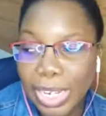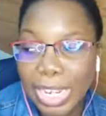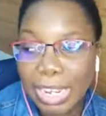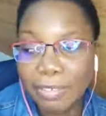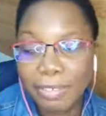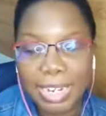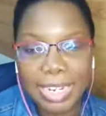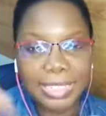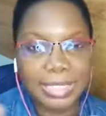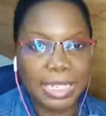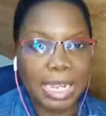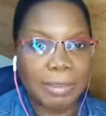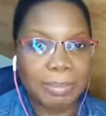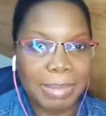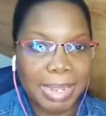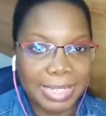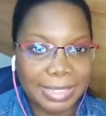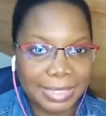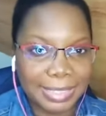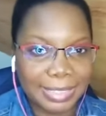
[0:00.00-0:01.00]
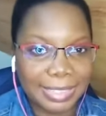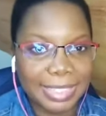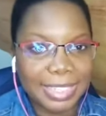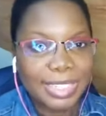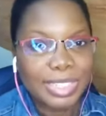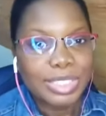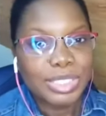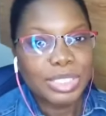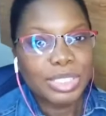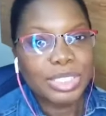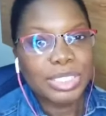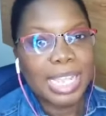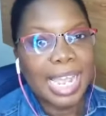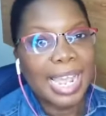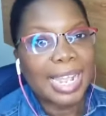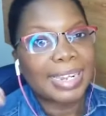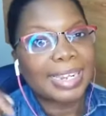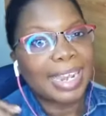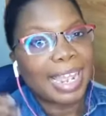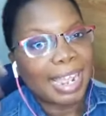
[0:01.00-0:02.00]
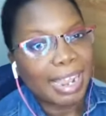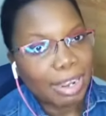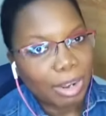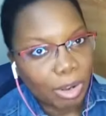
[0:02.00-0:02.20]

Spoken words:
evenings are best. And I